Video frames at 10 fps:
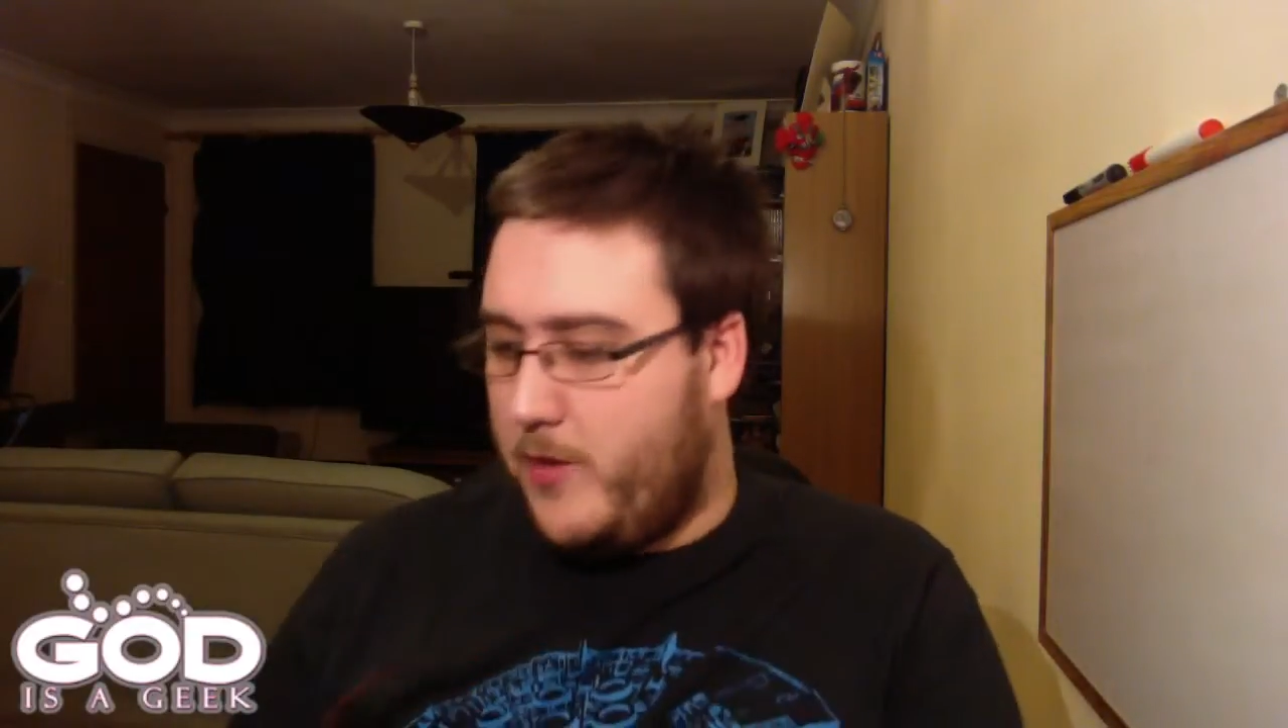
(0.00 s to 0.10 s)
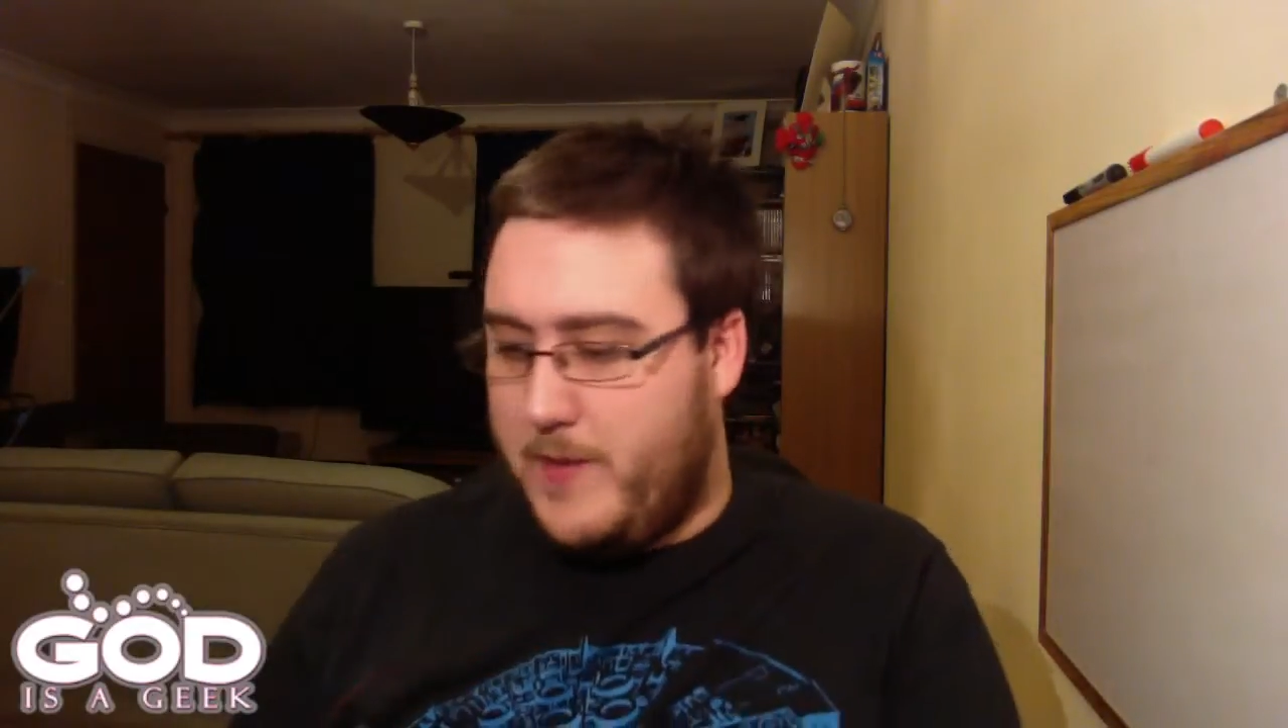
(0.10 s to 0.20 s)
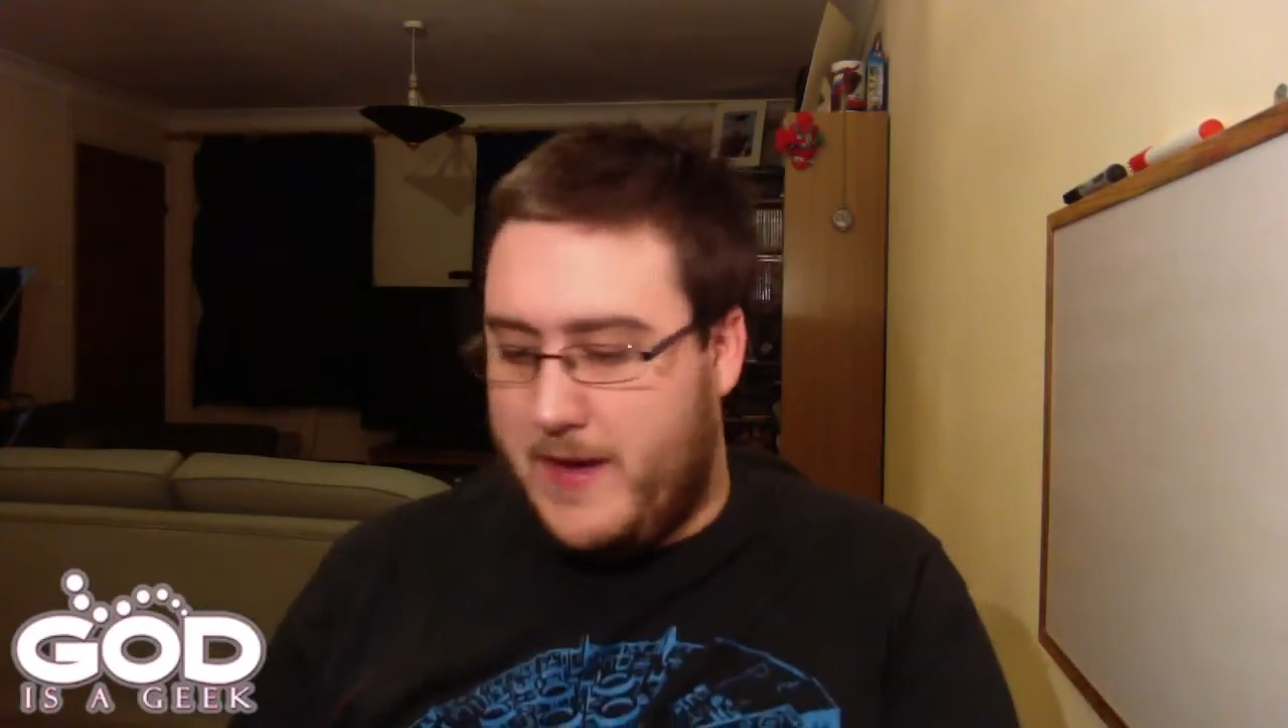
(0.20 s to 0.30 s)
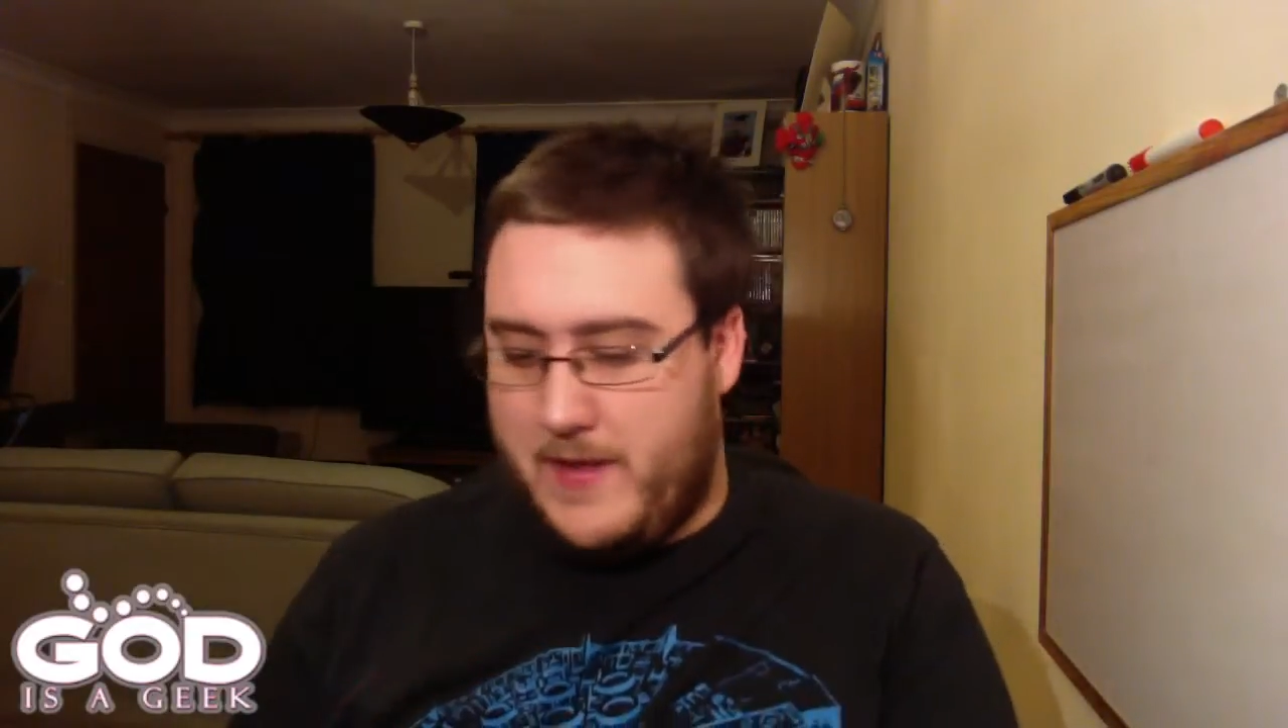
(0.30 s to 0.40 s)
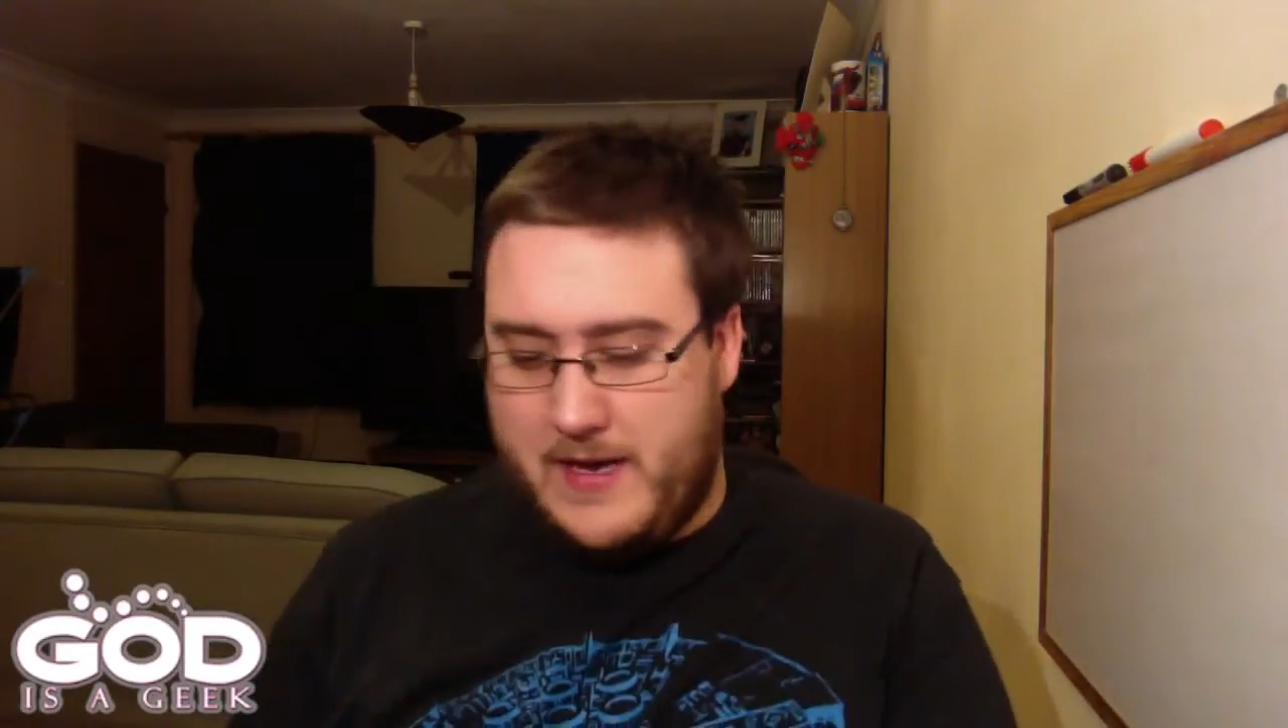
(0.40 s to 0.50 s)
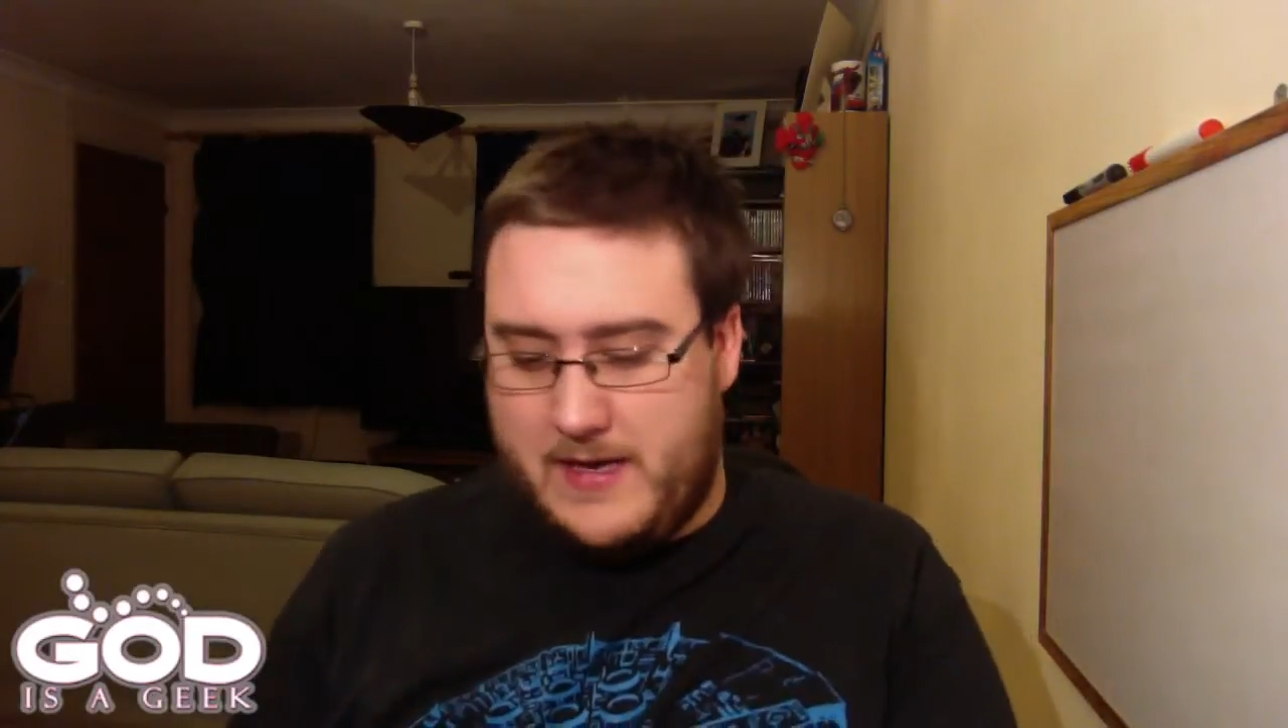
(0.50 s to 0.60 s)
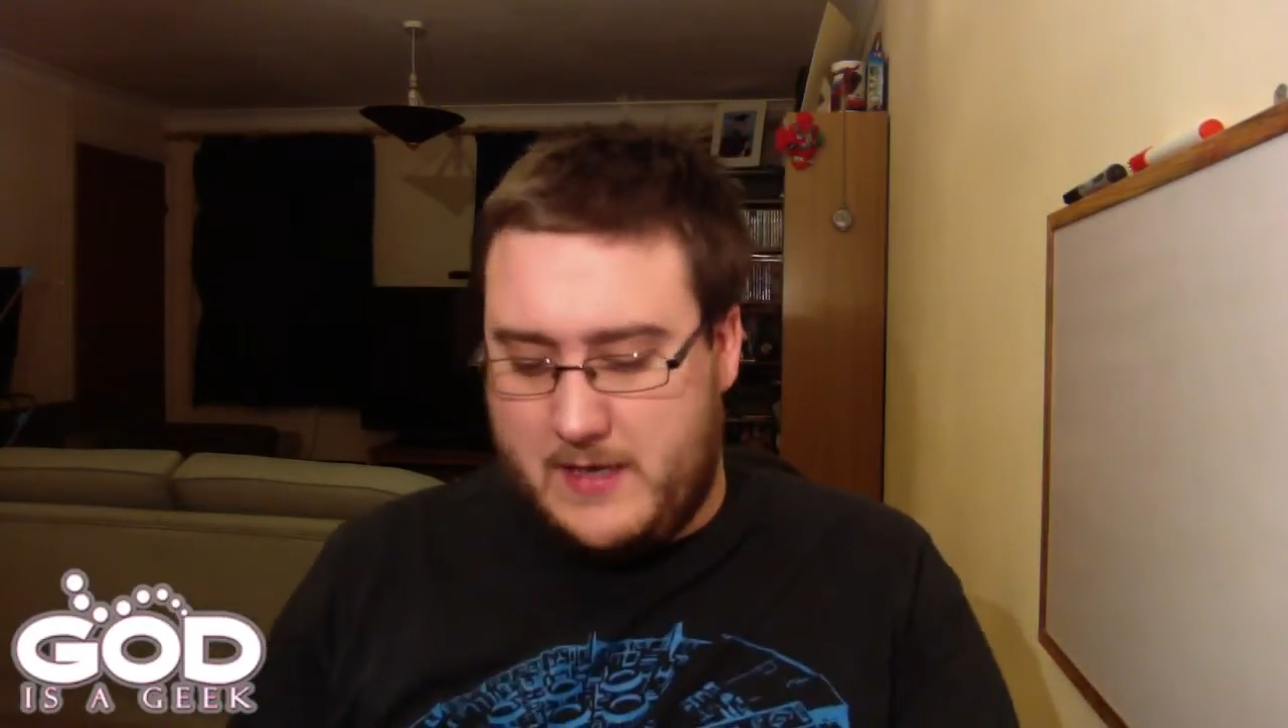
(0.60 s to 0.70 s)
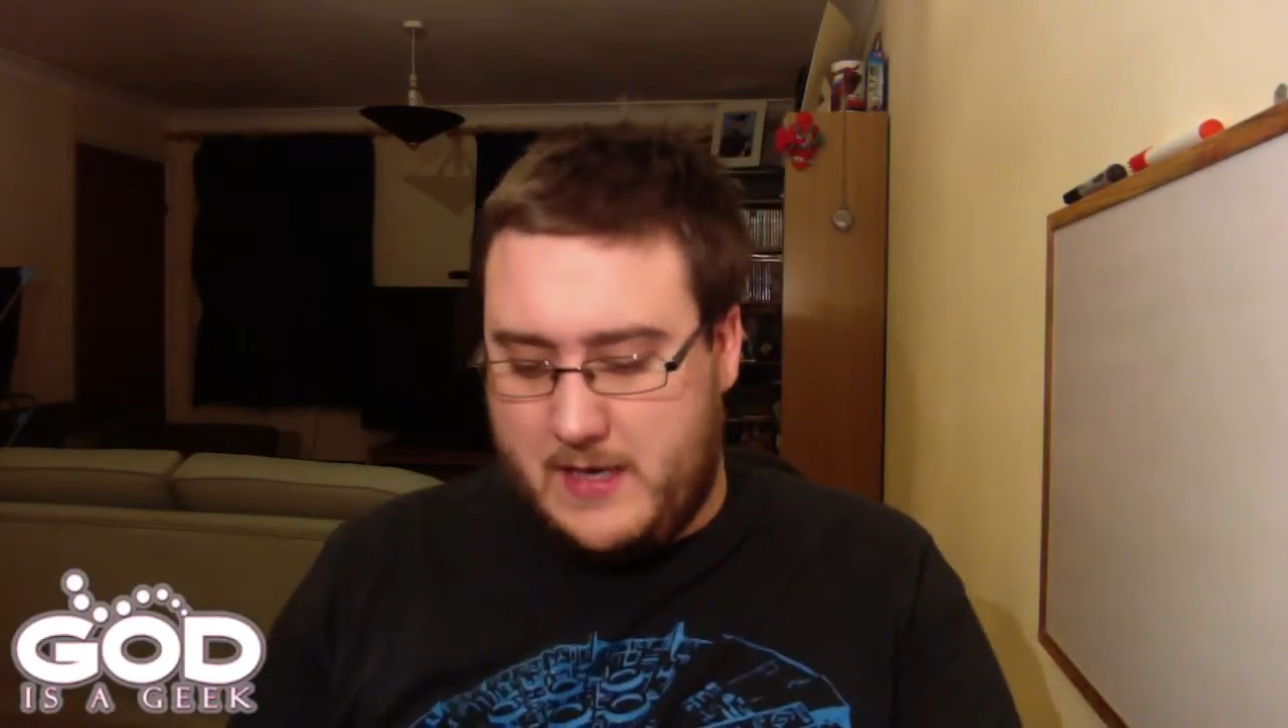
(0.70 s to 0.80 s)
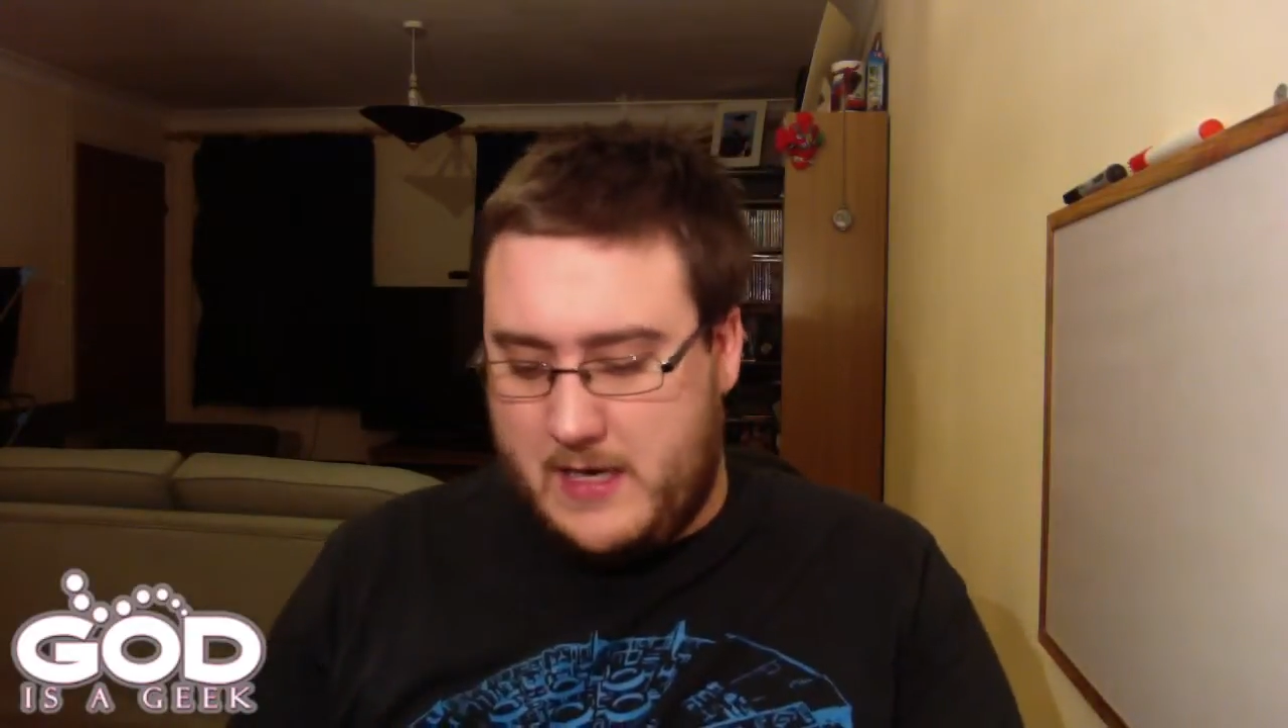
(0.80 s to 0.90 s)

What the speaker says: worry about that.